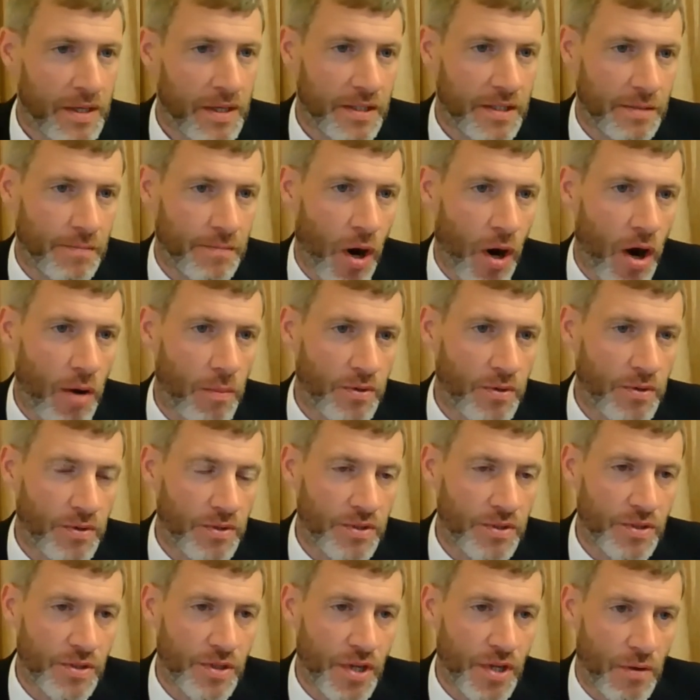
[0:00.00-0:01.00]

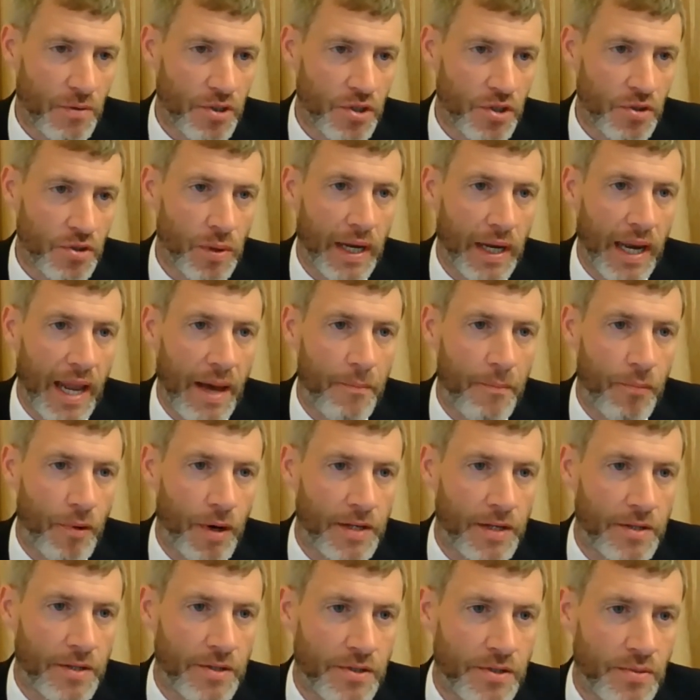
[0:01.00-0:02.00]
departments do
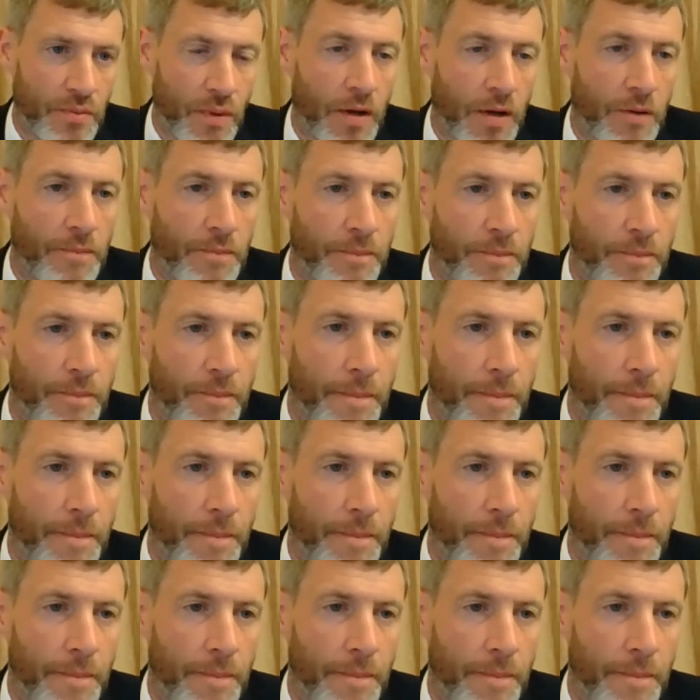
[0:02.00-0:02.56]
collaborate as well.